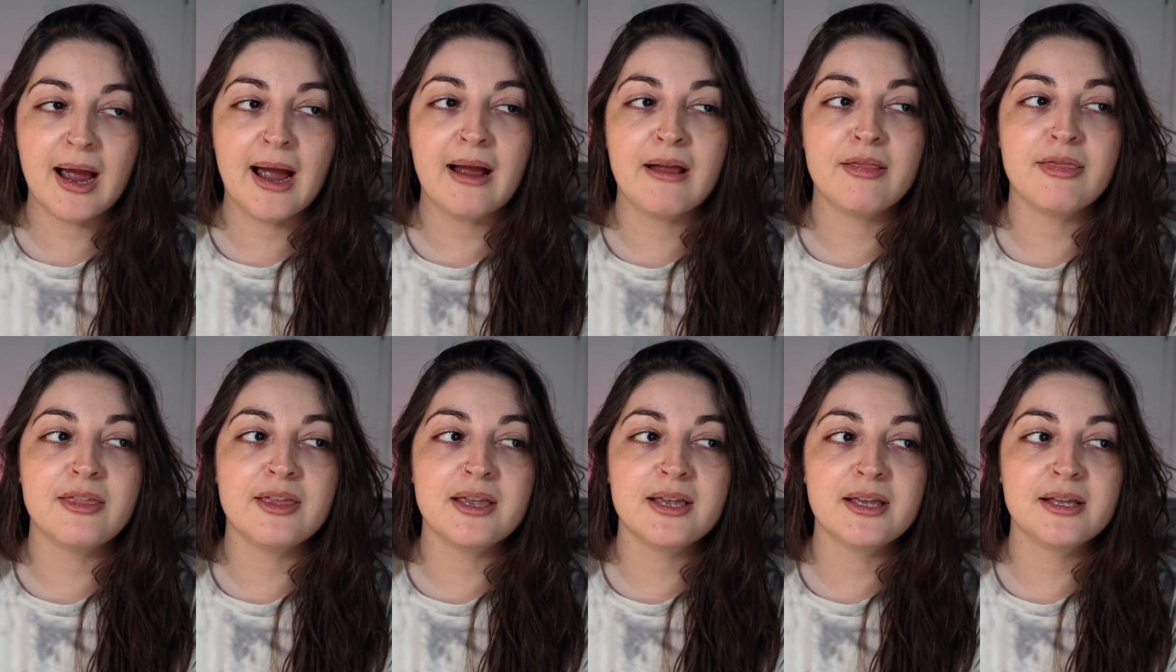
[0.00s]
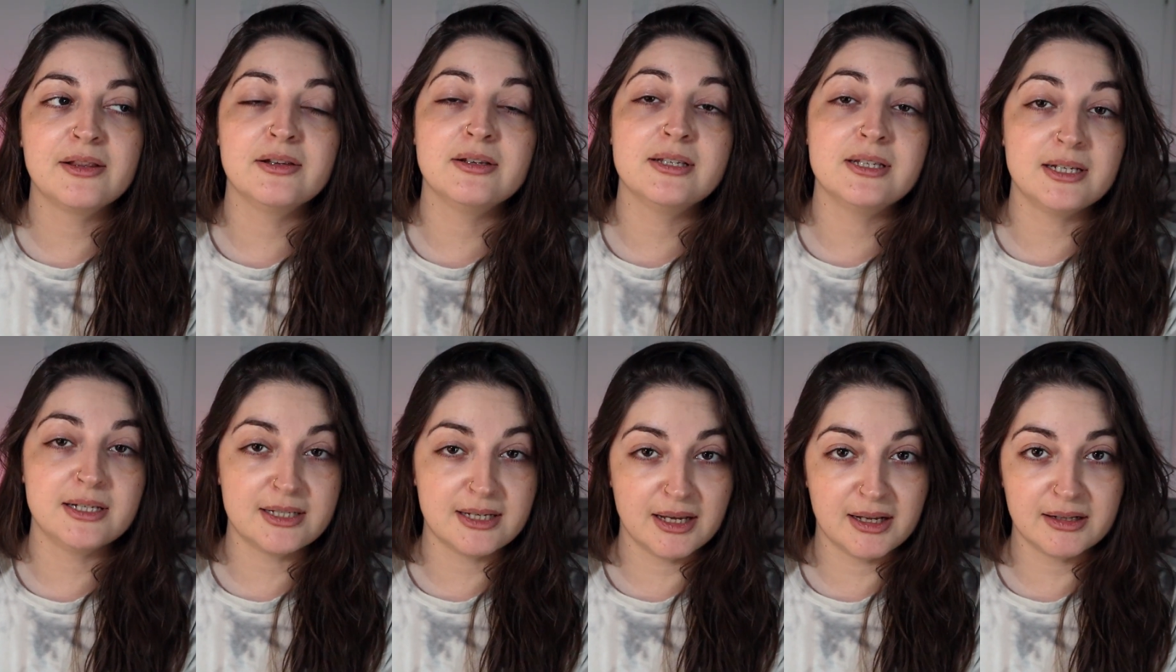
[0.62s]
I think the
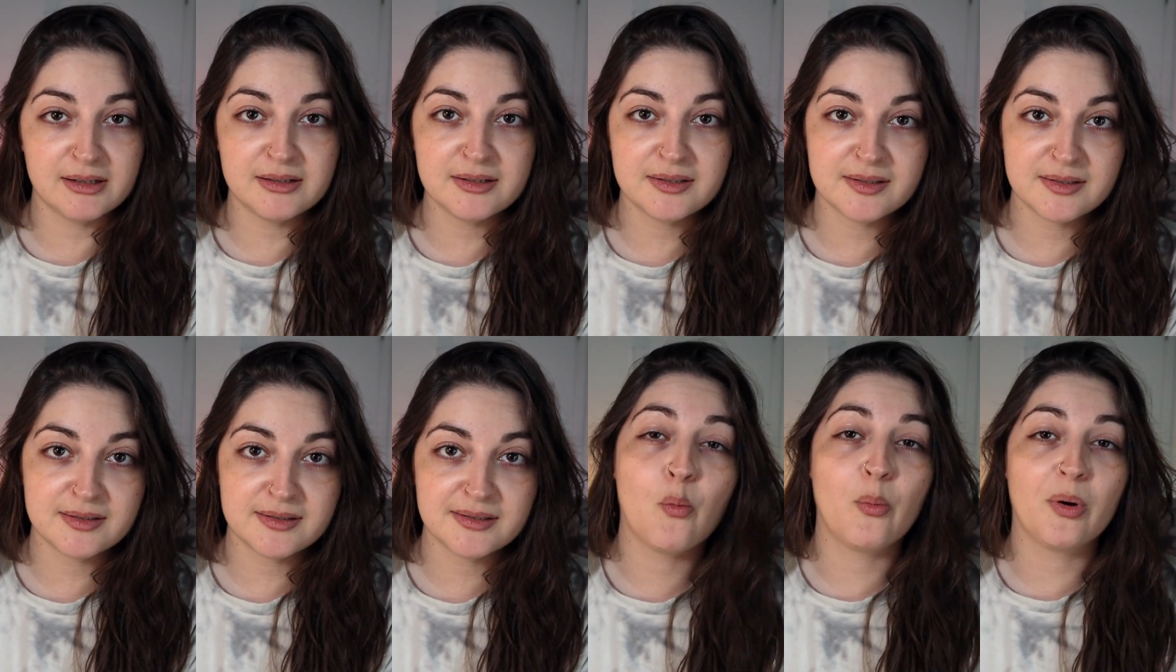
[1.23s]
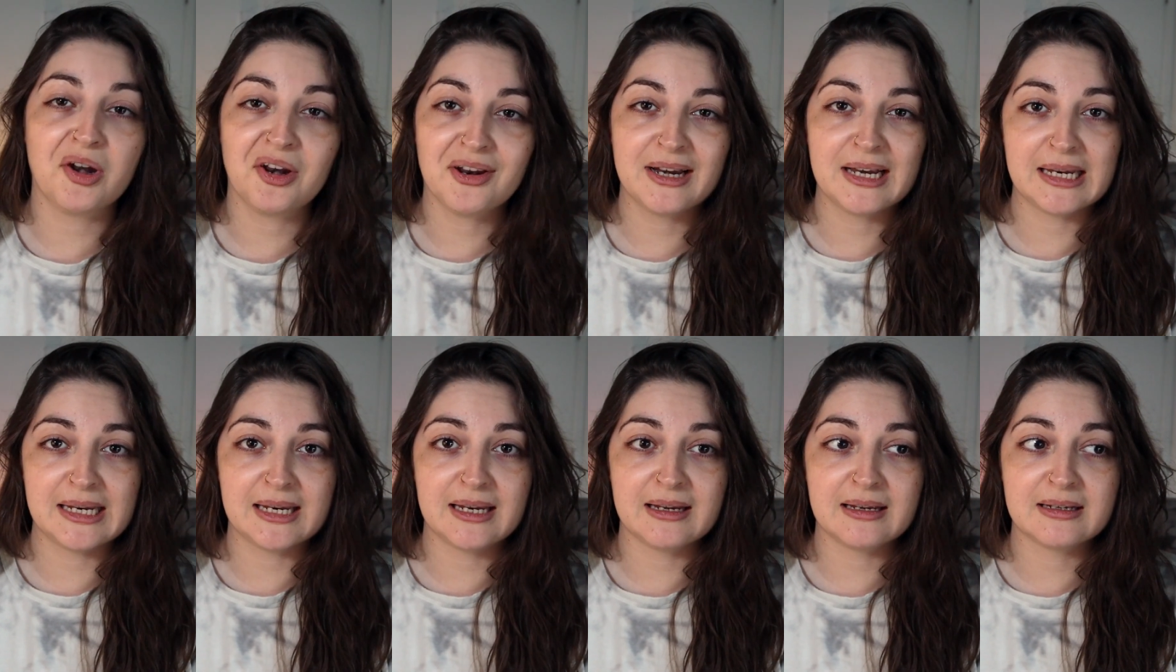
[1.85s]
details were not
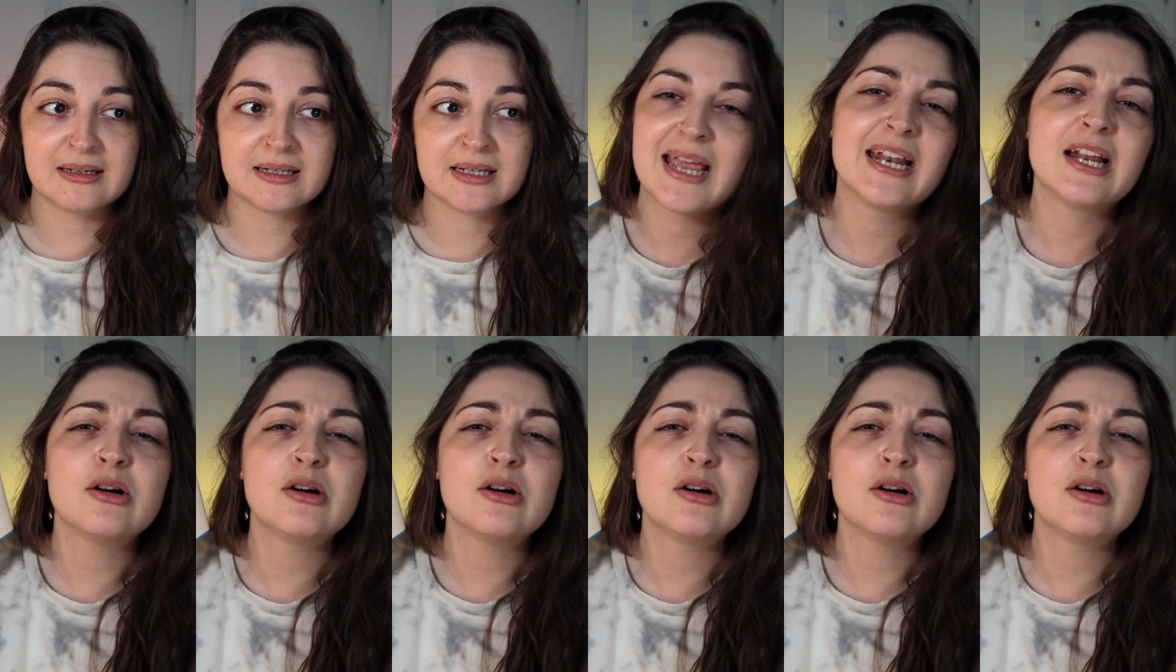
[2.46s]
needed. And